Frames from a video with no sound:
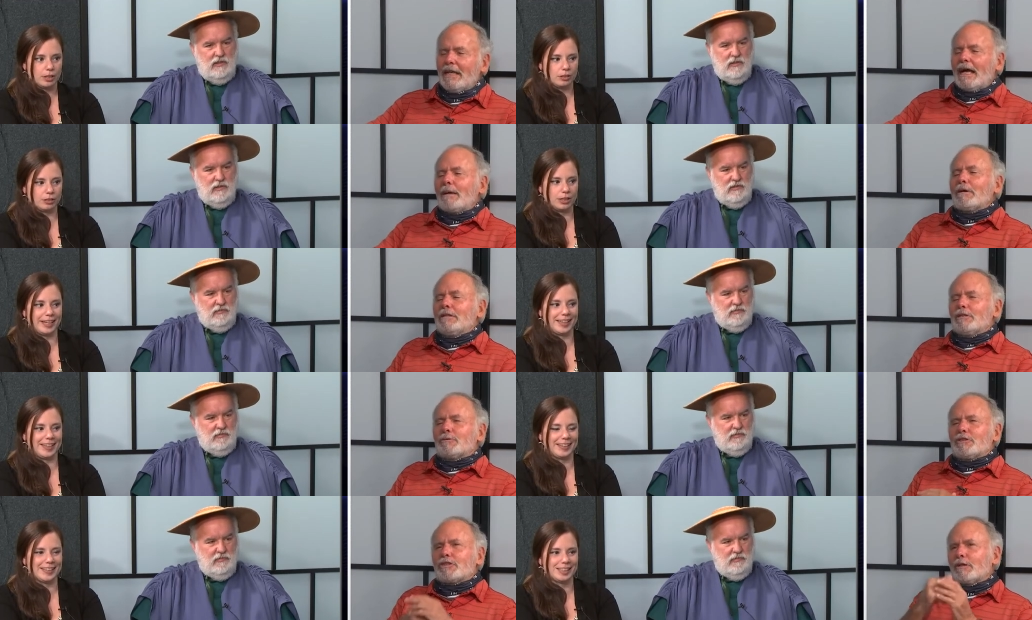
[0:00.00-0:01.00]
Speaker 1: Yeah. How about, Liz,
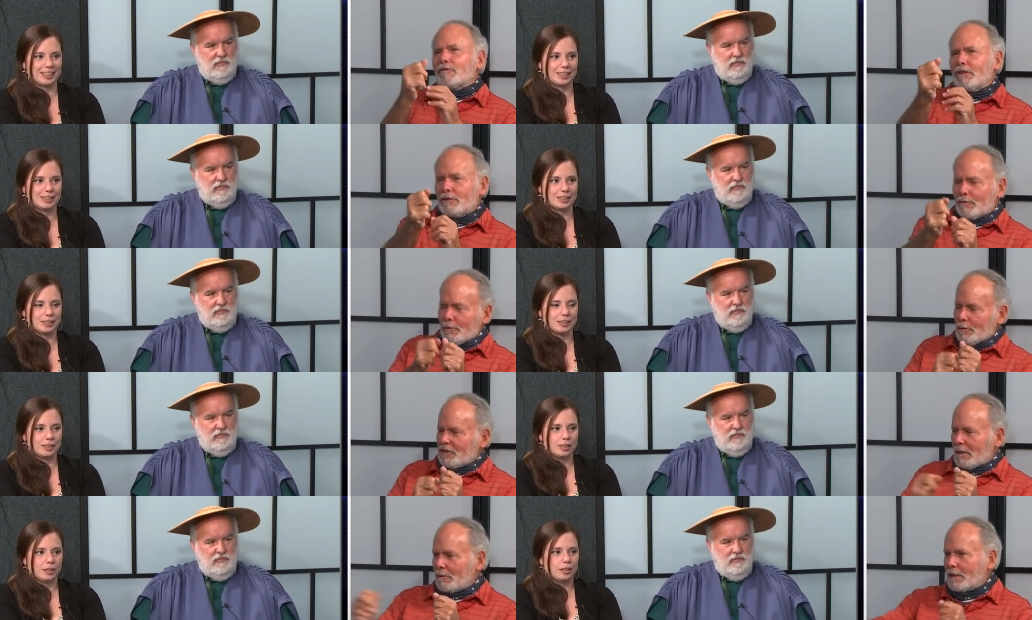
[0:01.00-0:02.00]
we shift gears for a little
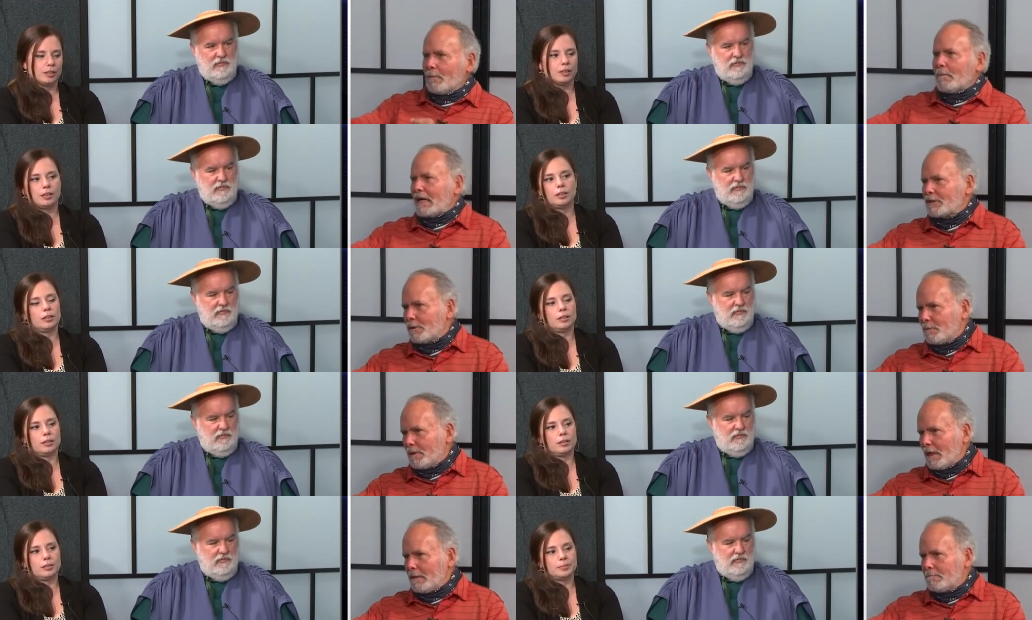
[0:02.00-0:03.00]
second. We're going to come back to the
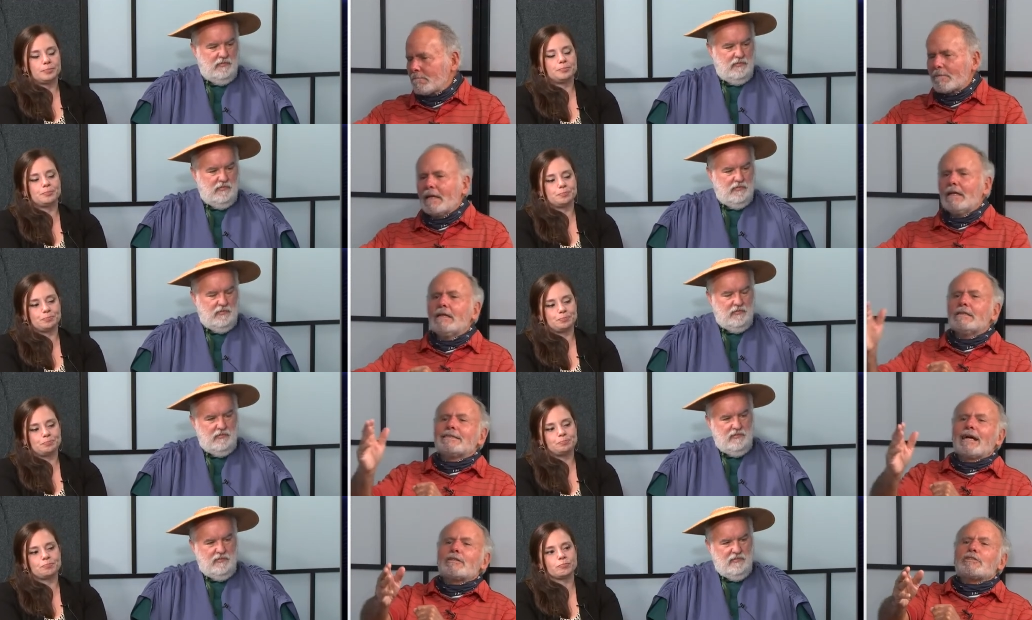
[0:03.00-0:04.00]
play.
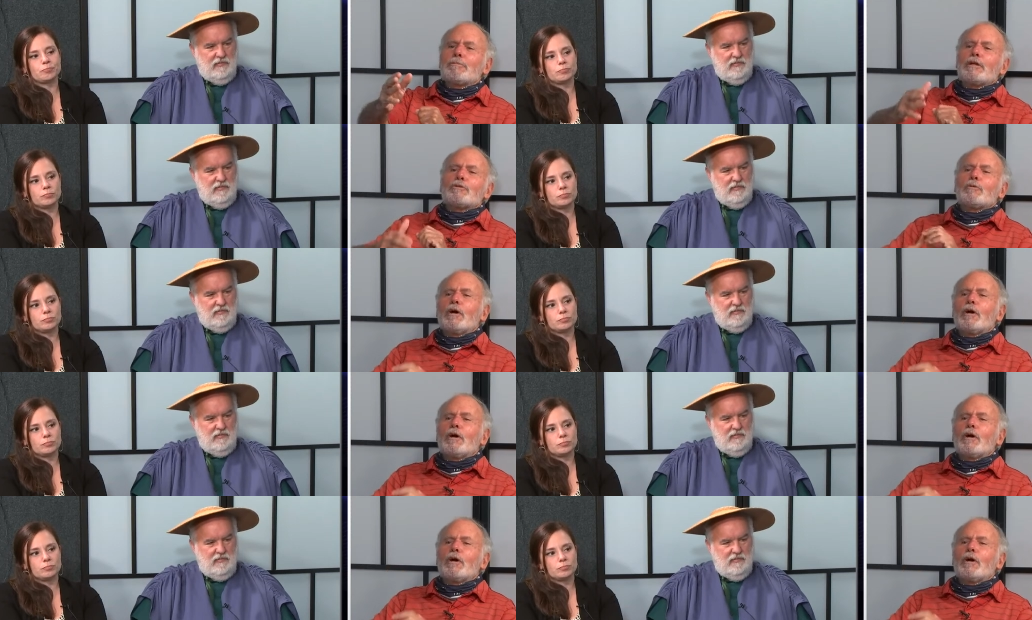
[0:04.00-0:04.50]
Tell us about the